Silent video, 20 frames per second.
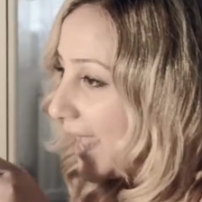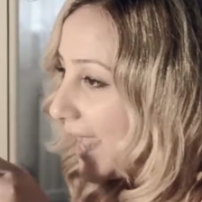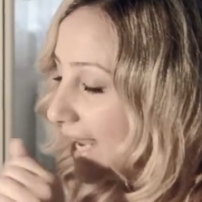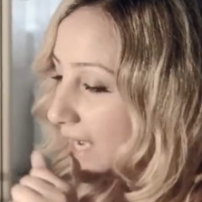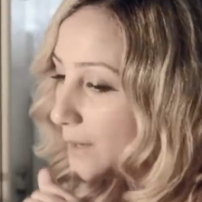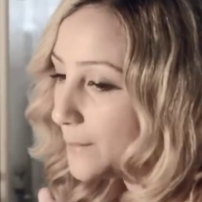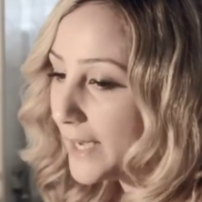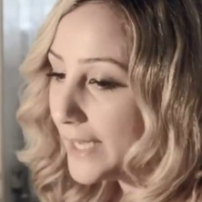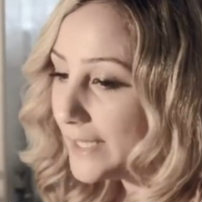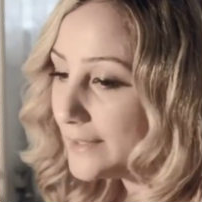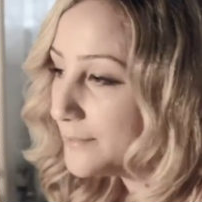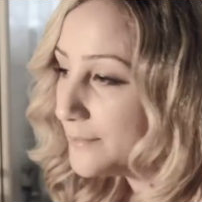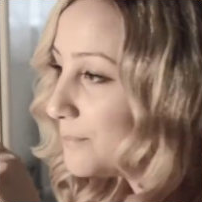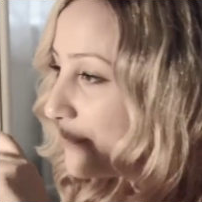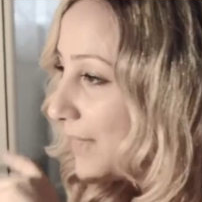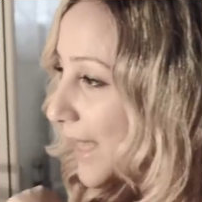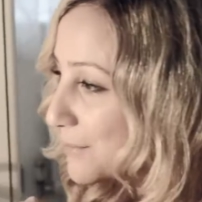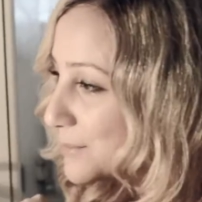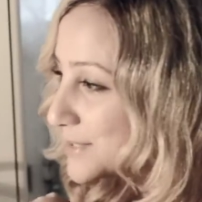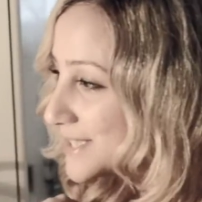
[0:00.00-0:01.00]
Anyway,
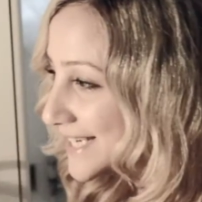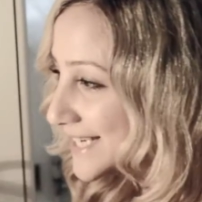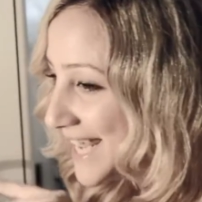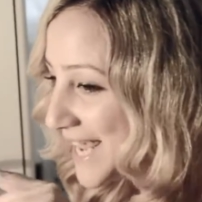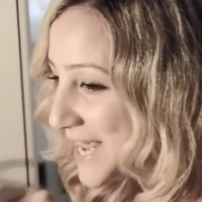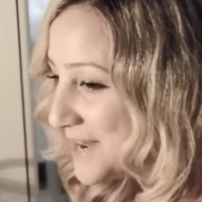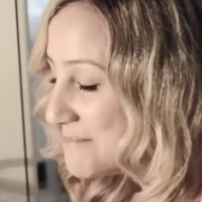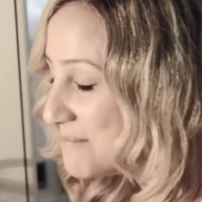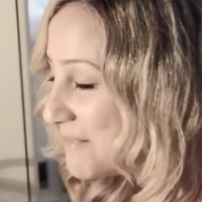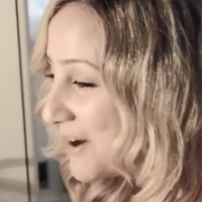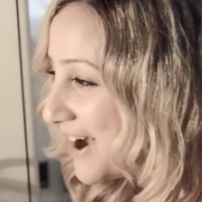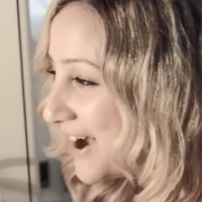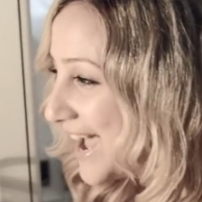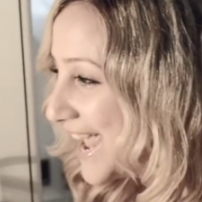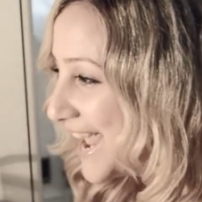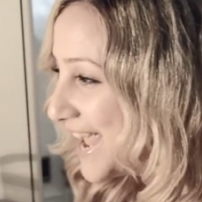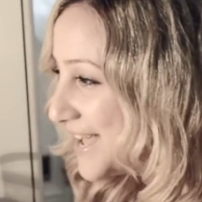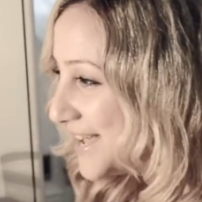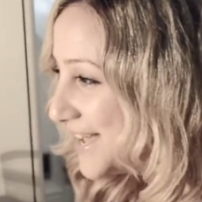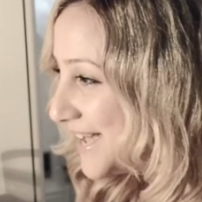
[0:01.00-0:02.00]
that wasn't in
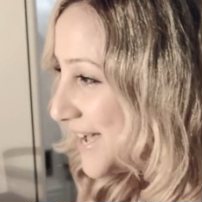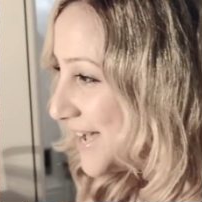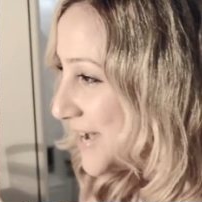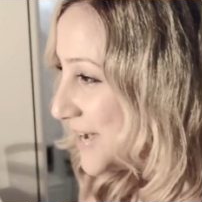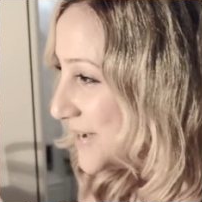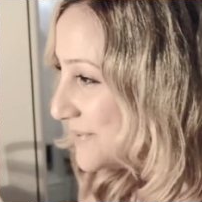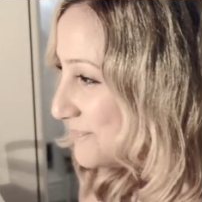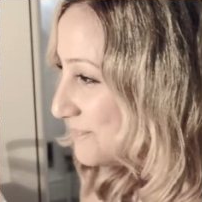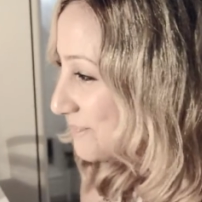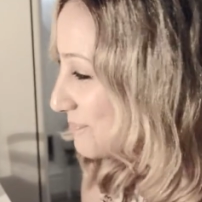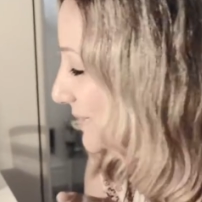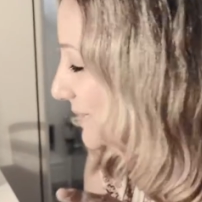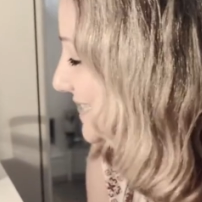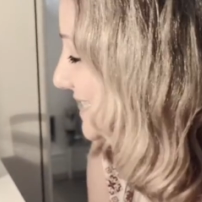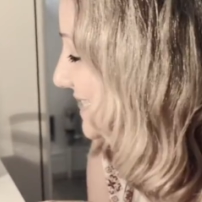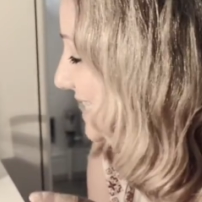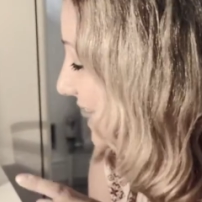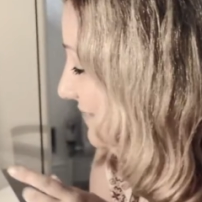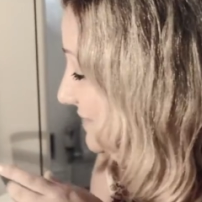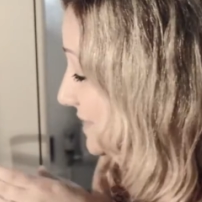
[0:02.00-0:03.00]
my
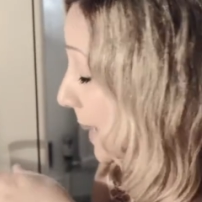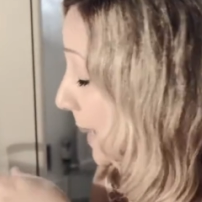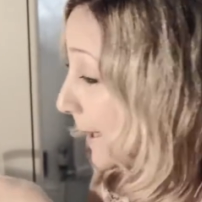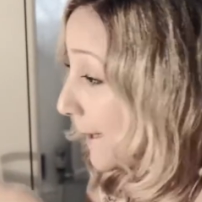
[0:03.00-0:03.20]
must-haves,